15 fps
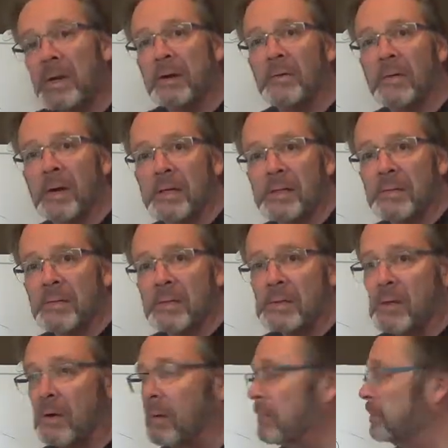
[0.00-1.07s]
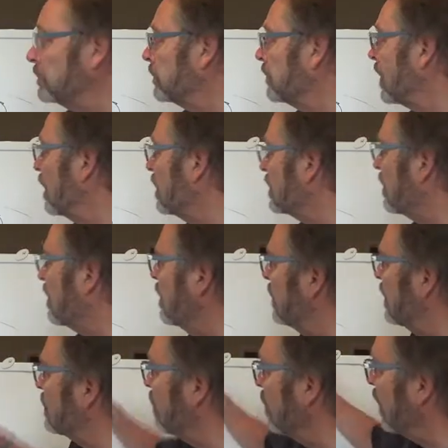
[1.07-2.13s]
winner right at the top. So I'm going to
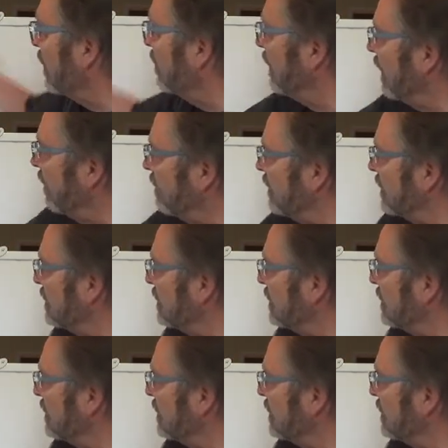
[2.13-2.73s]
be talking about